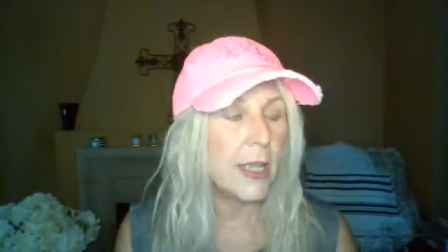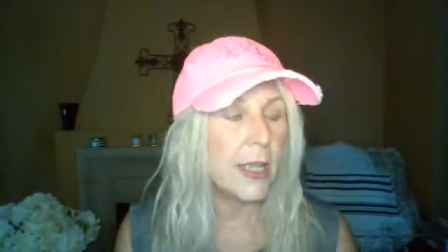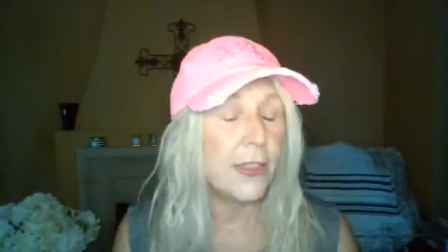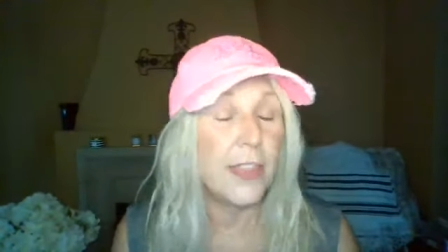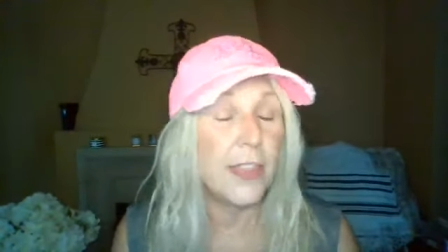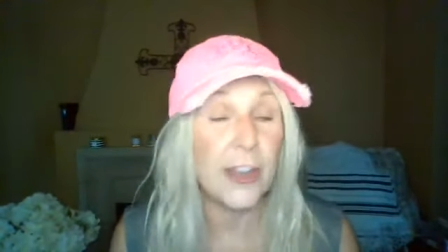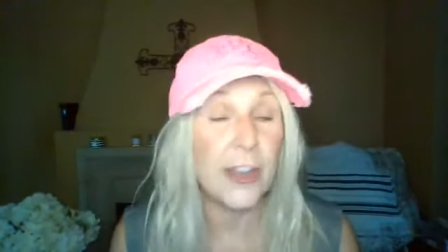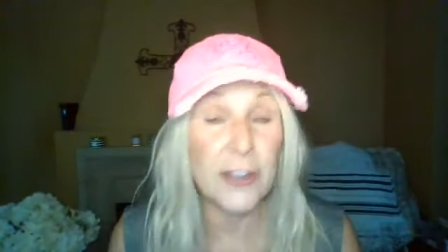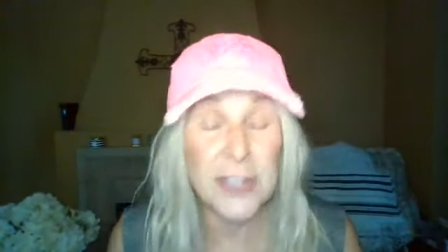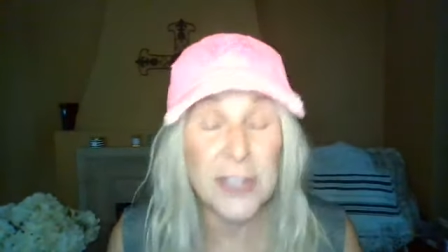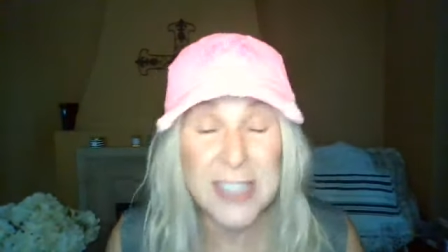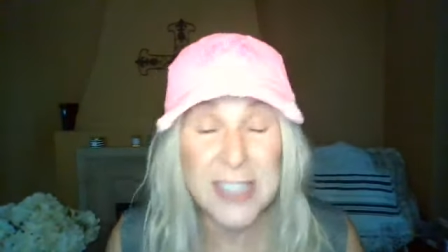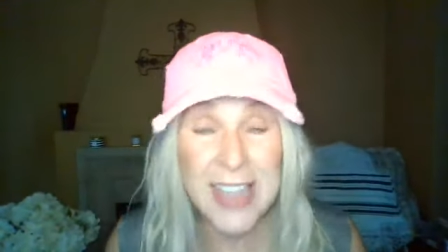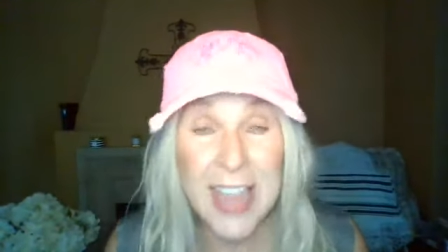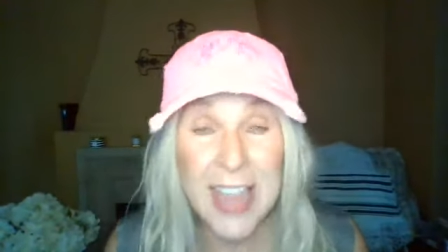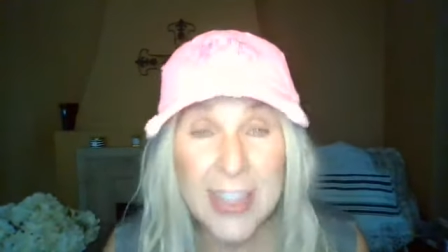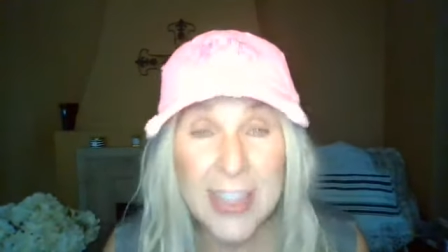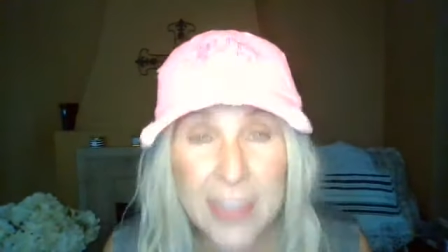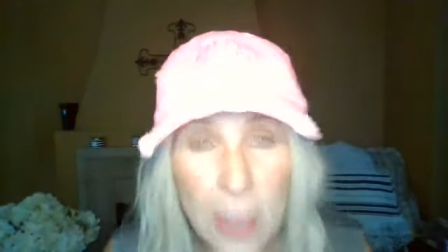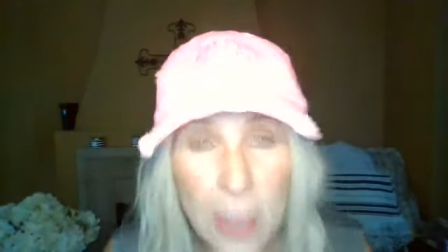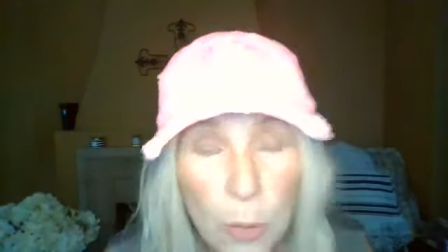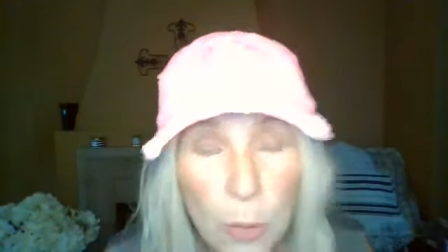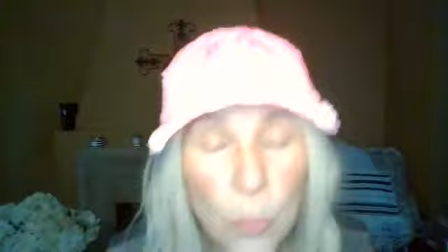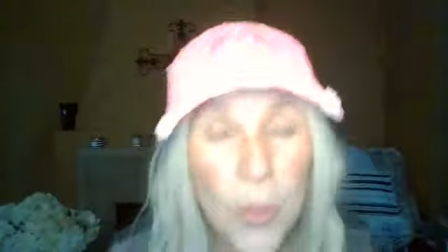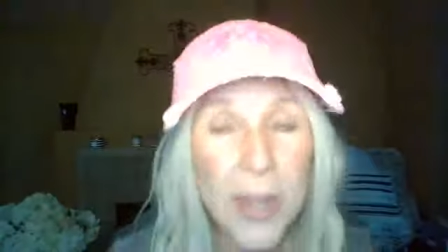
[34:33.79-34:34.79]
They're saying
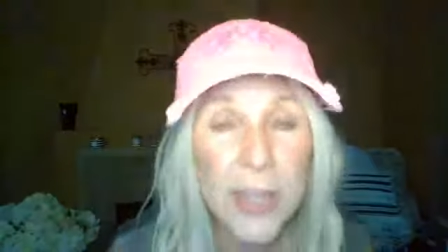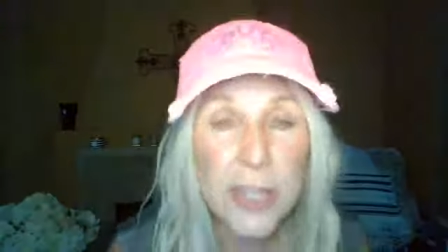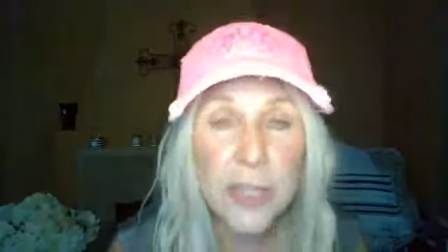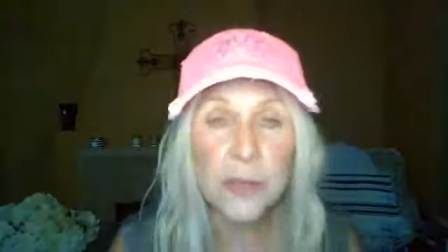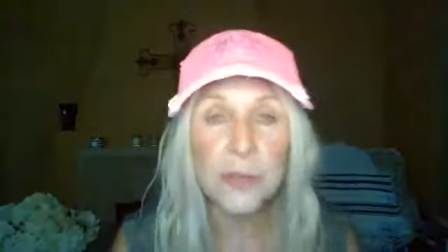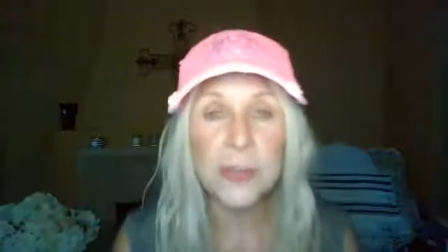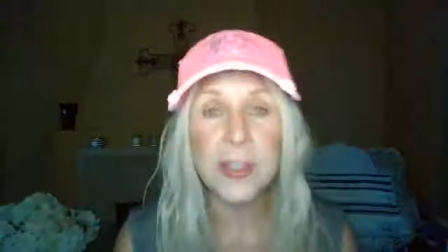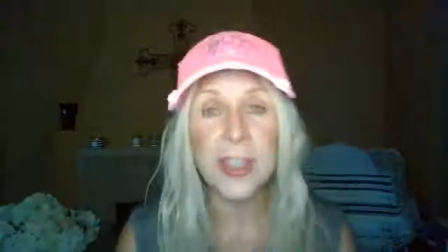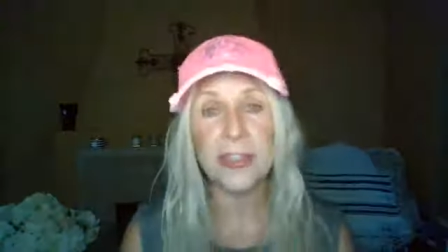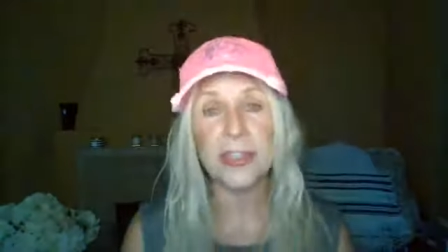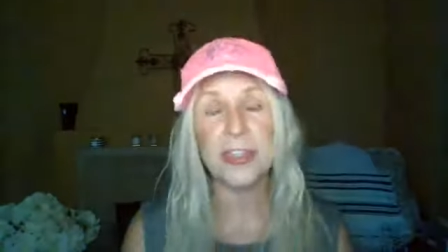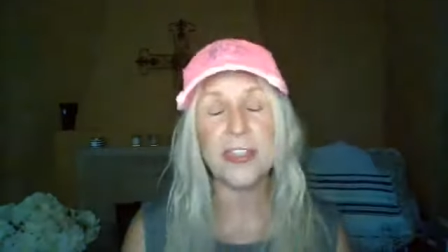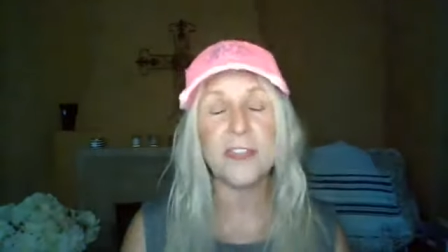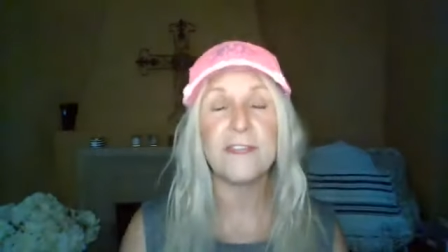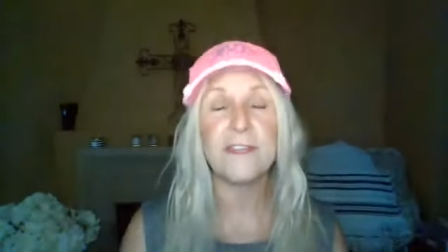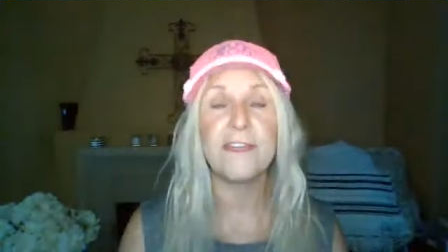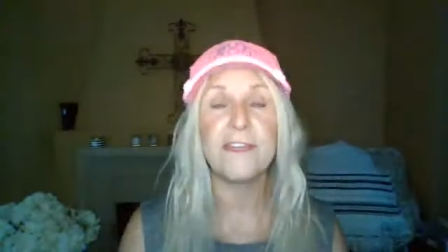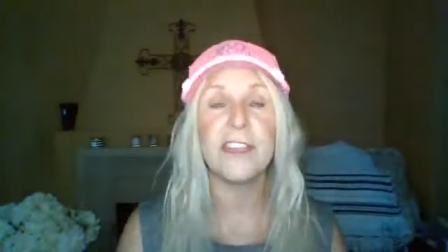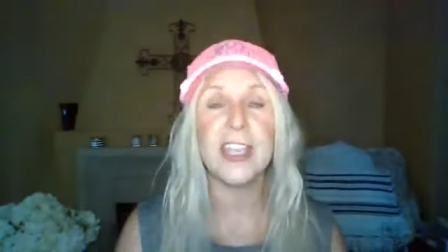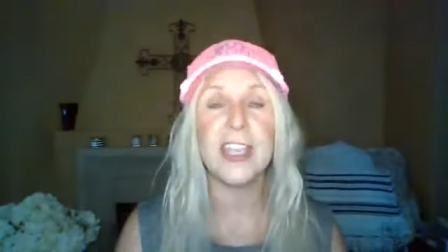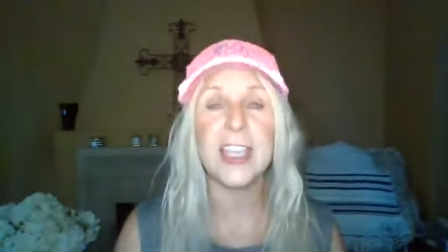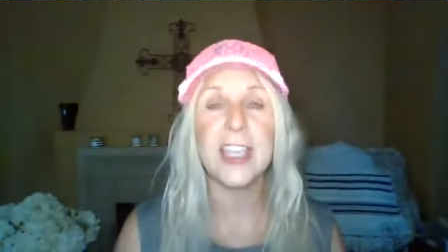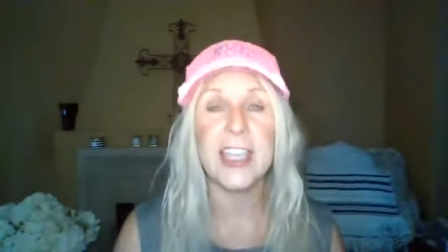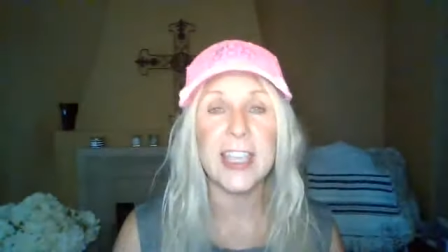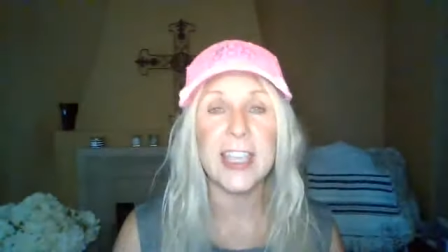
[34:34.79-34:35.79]
that when you get the
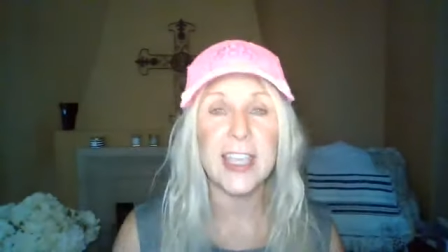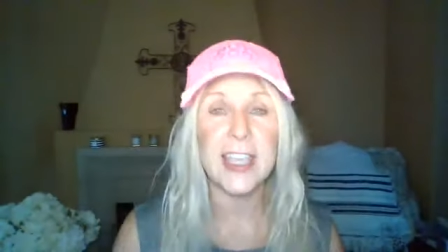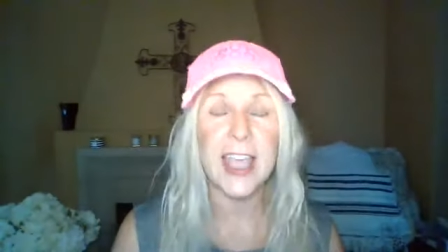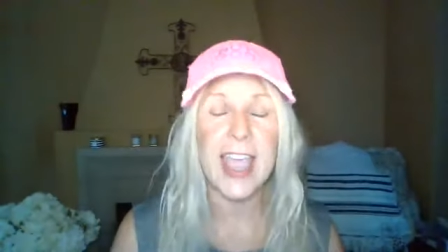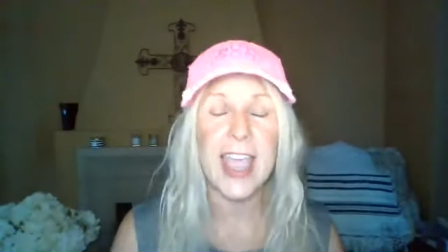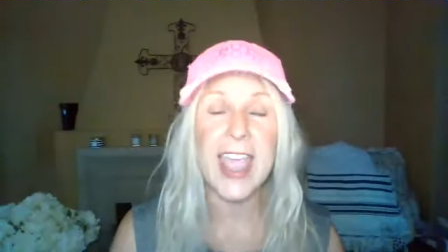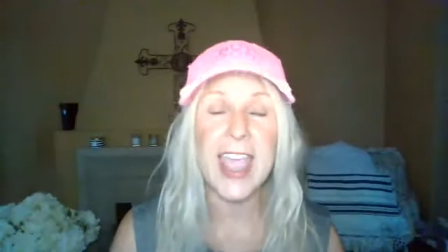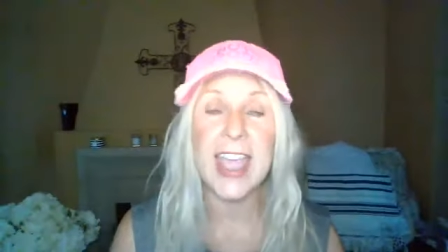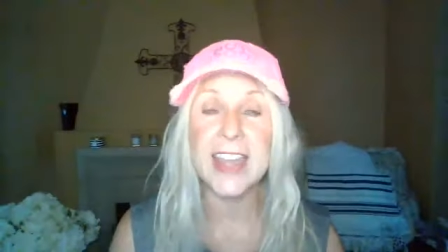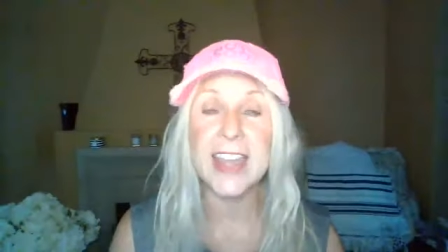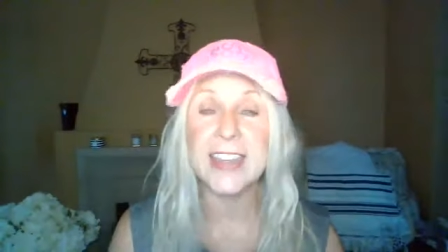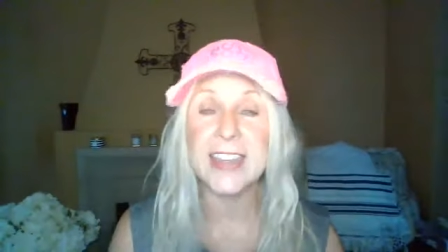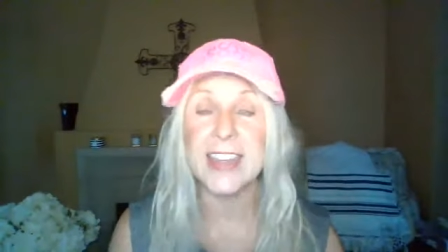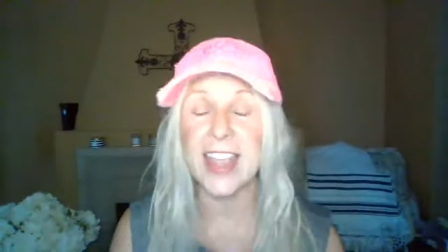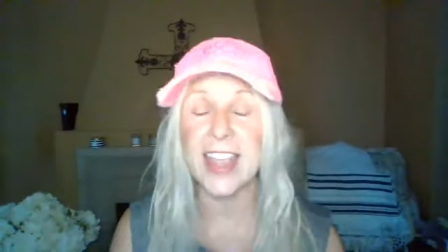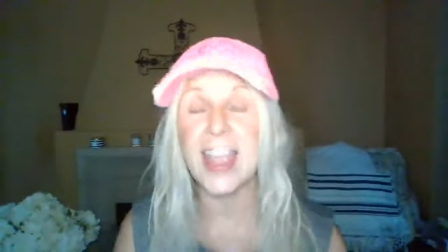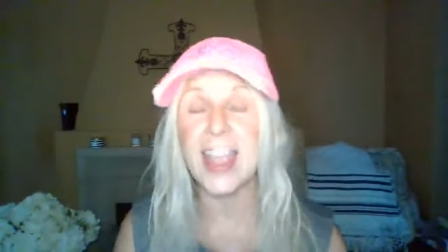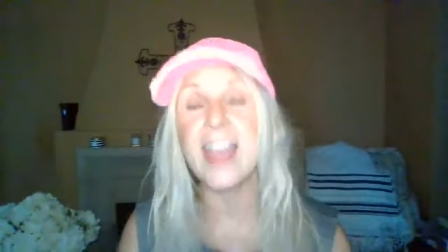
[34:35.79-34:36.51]
V and